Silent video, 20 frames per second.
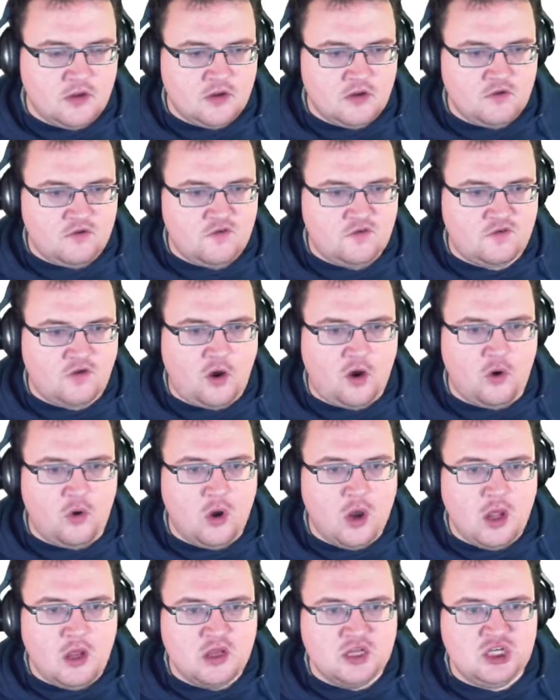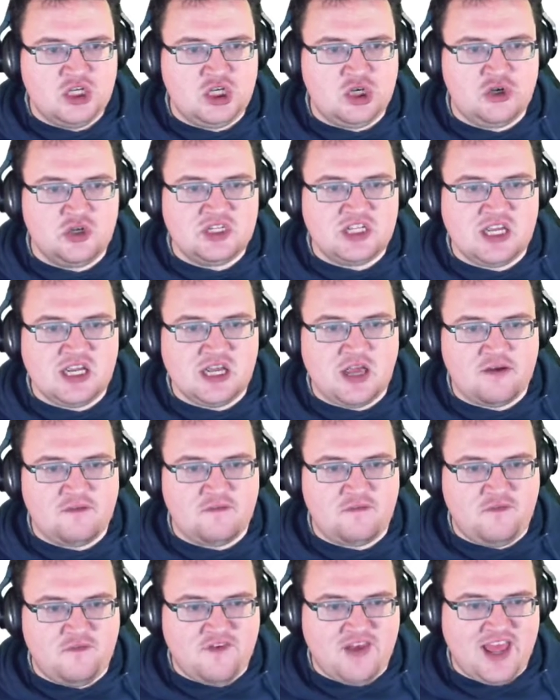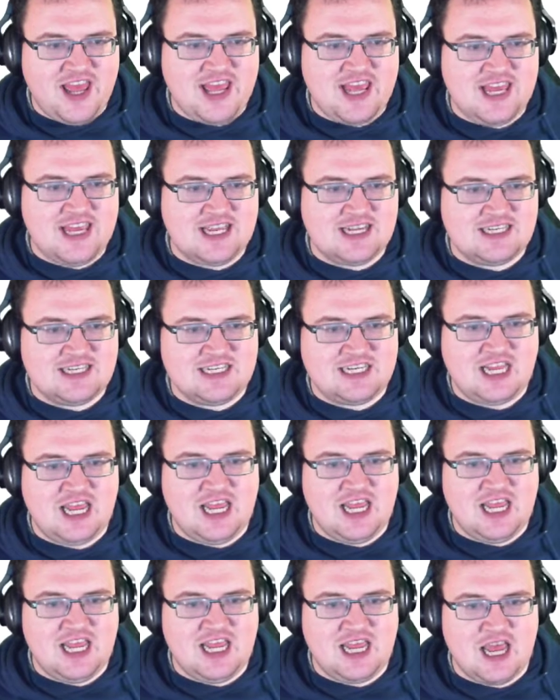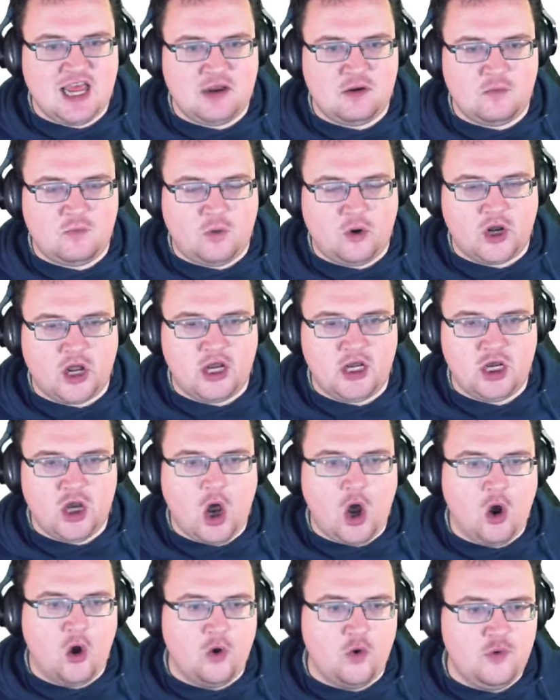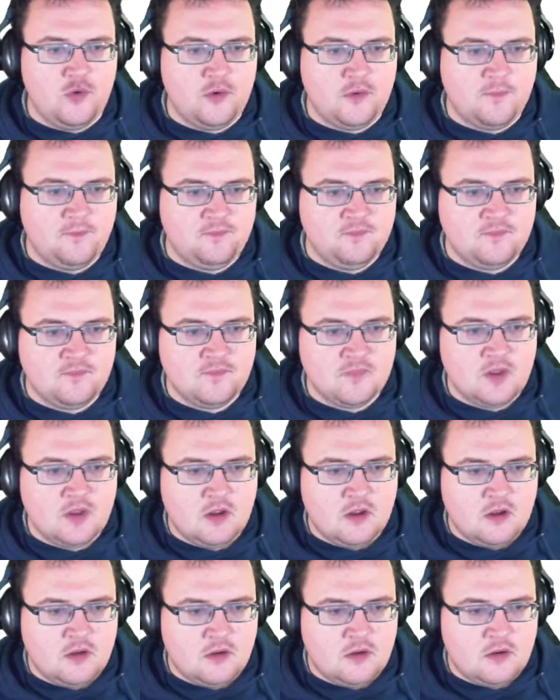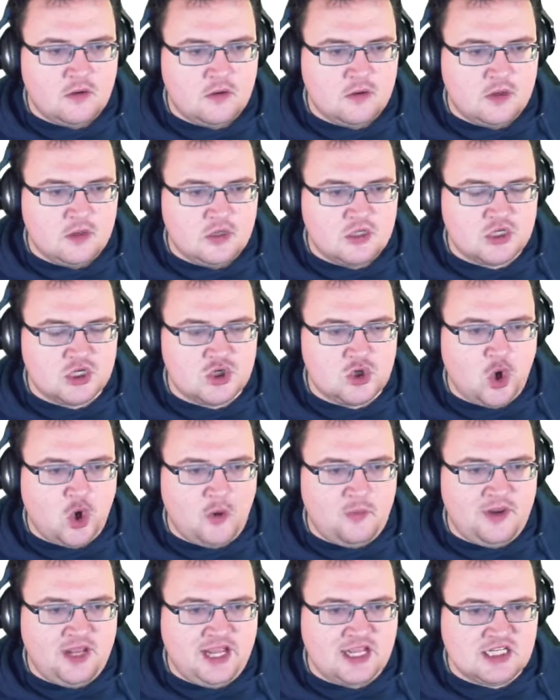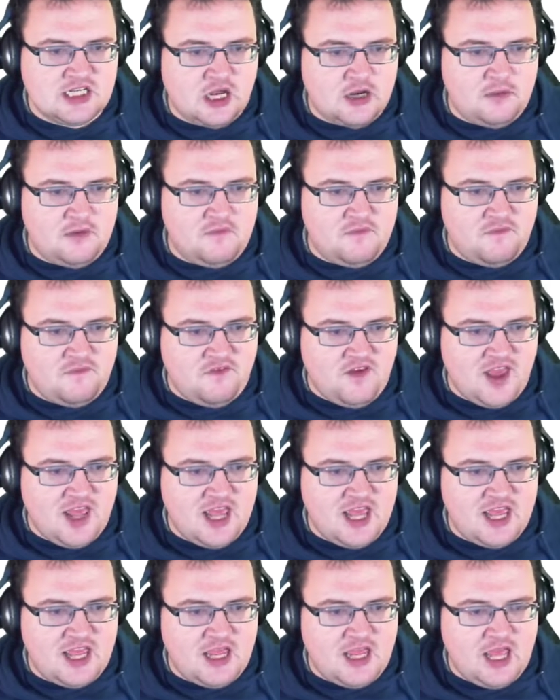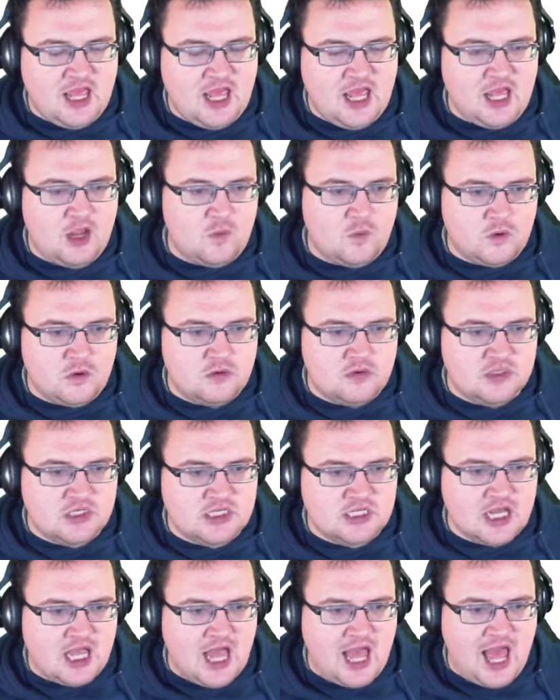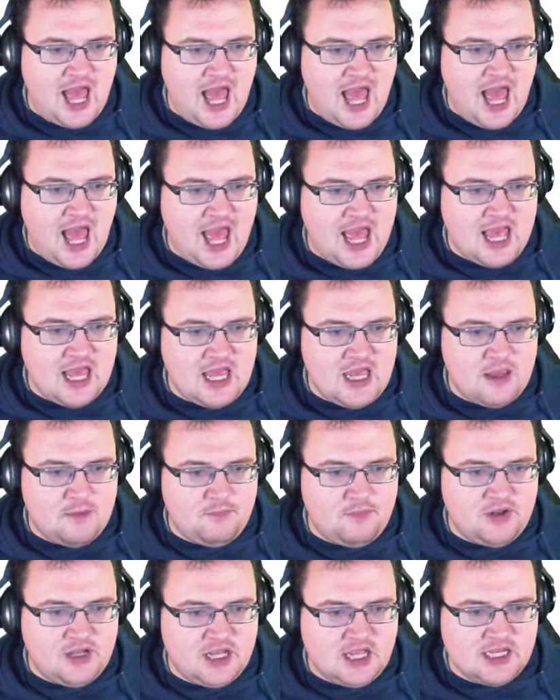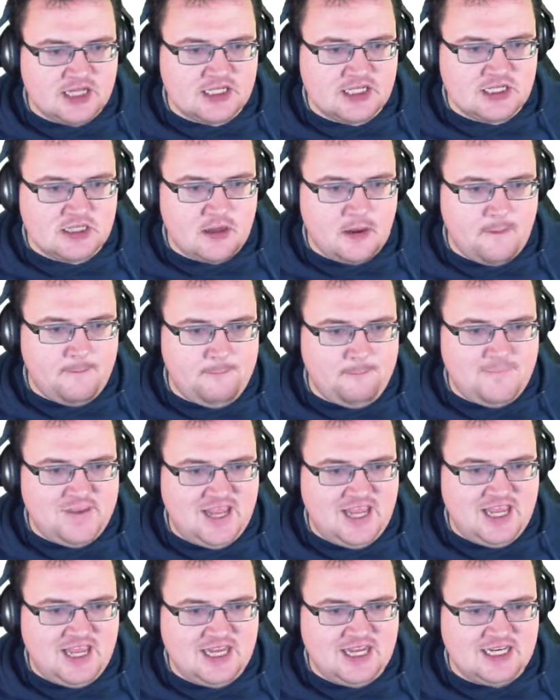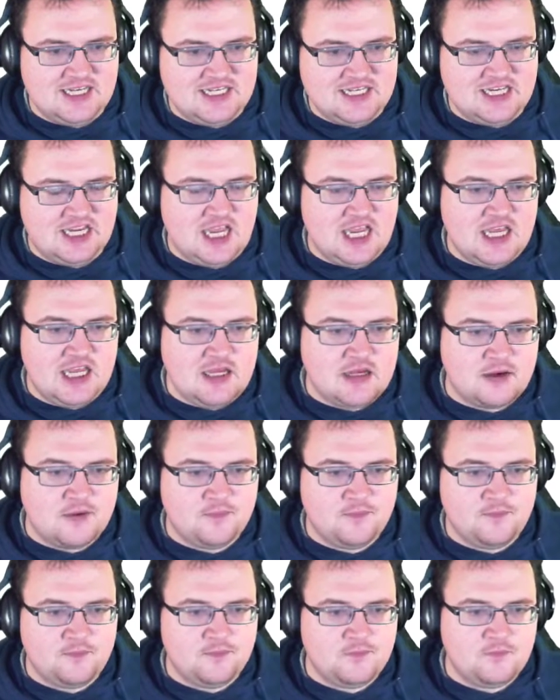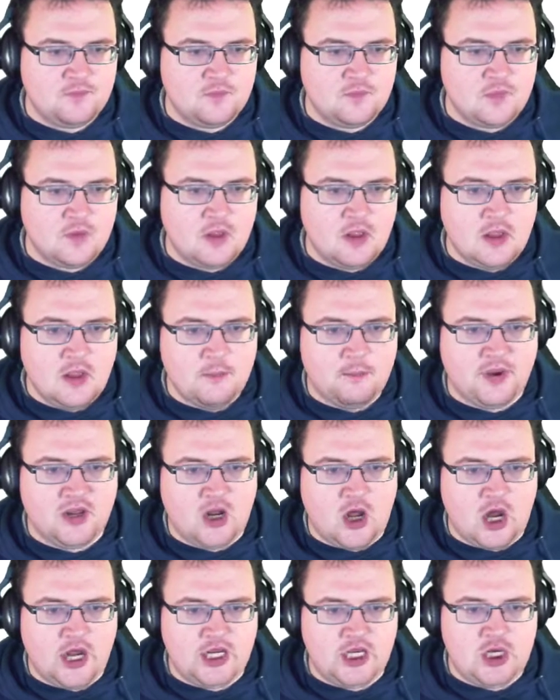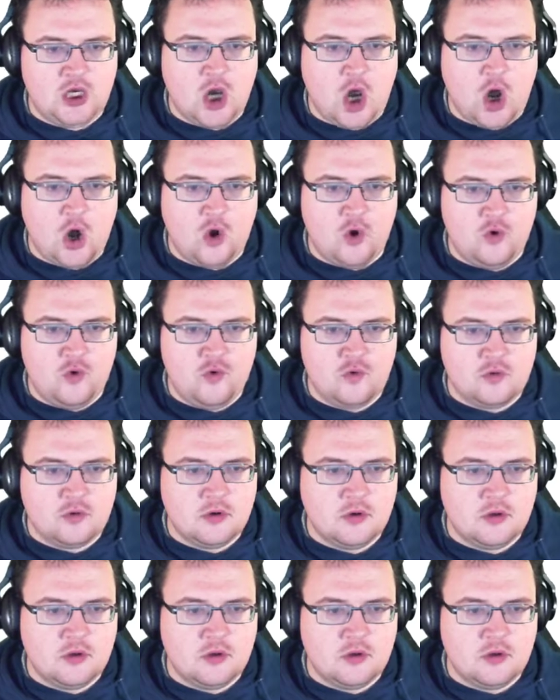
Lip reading: So, using V, T, and what I know, so normally it's going to be V equals A plus BT, but I know